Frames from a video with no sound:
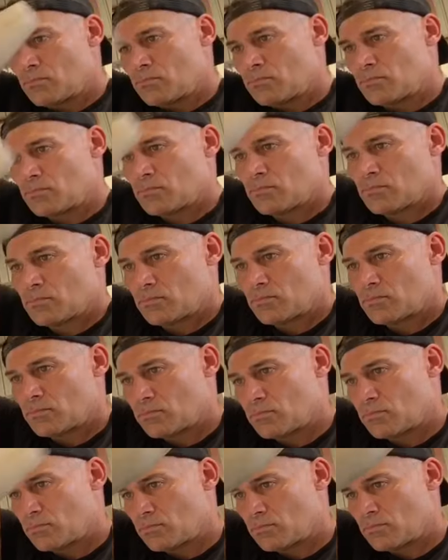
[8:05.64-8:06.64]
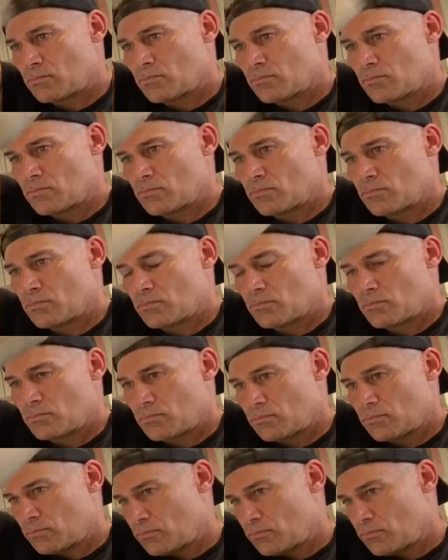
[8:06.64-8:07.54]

Nothing is said.